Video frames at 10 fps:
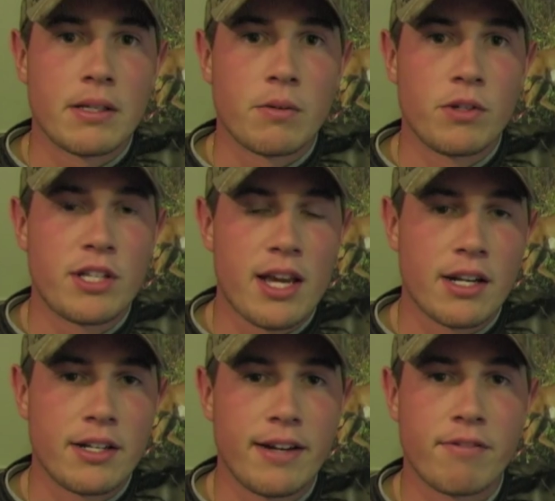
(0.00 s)
We'd
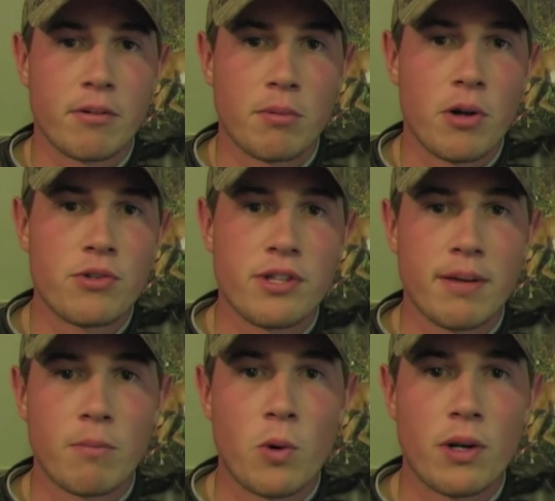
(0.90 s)
taken a different approach
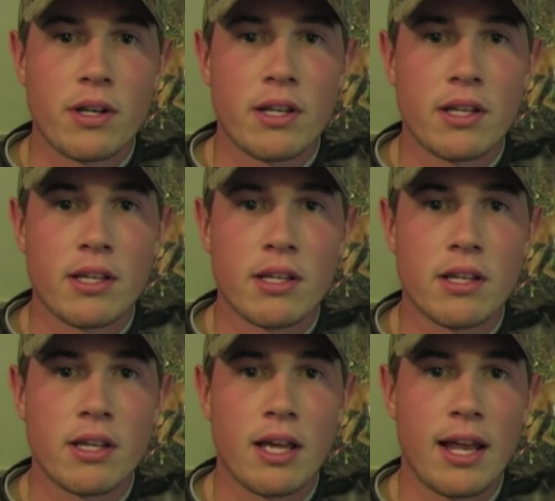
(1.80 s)
that morning.
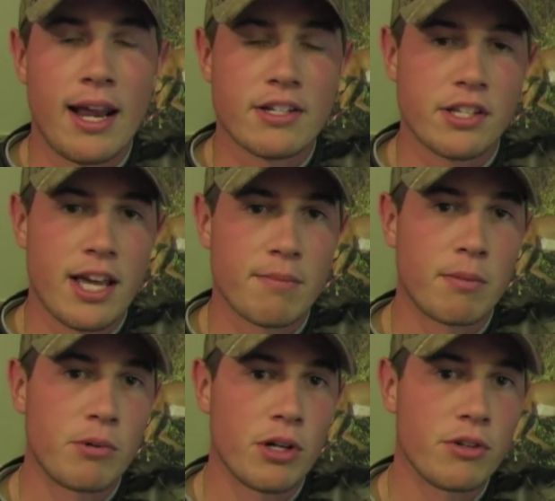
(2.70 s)
I'd actually had my
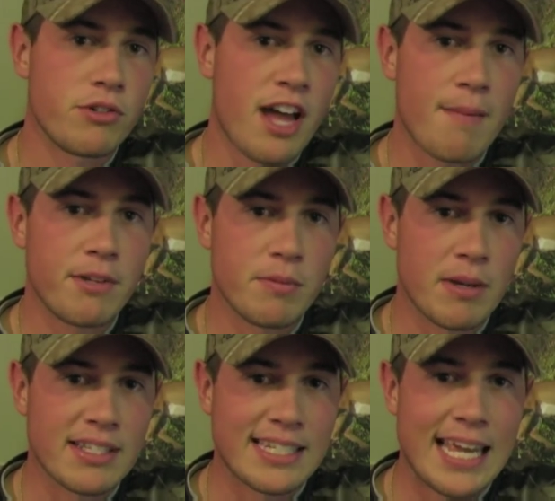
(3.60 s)
brother drive me to
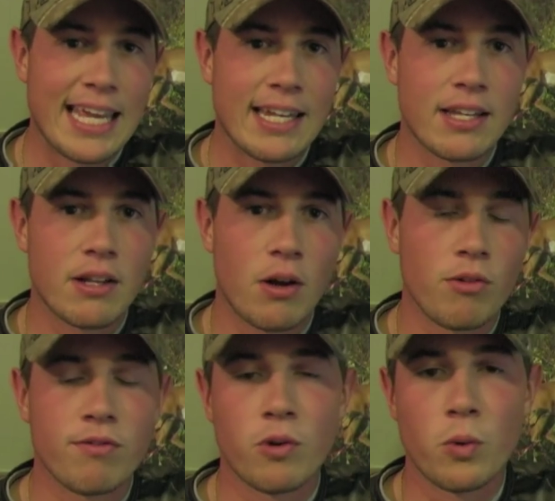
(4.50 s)
my stand
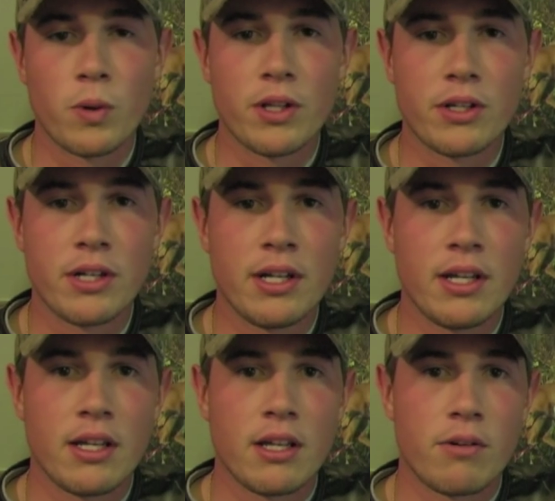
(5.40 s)
on the four-wheeler.
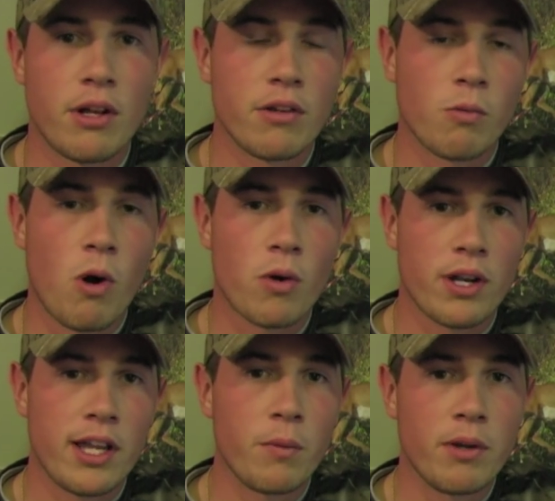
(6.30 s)
Rather than
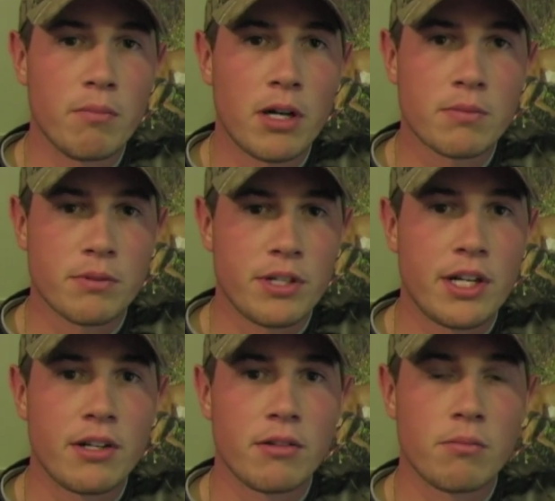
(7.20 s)
walking in, we'd bumped some
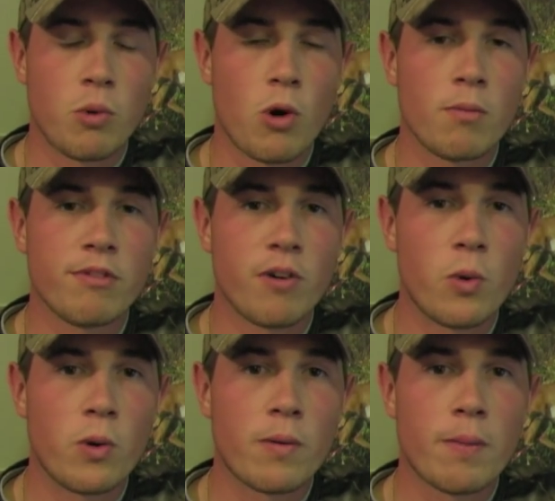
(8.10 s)
deer the morning
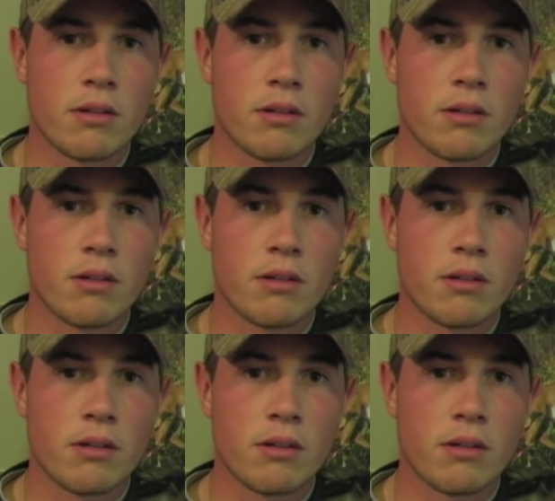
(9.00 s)
before.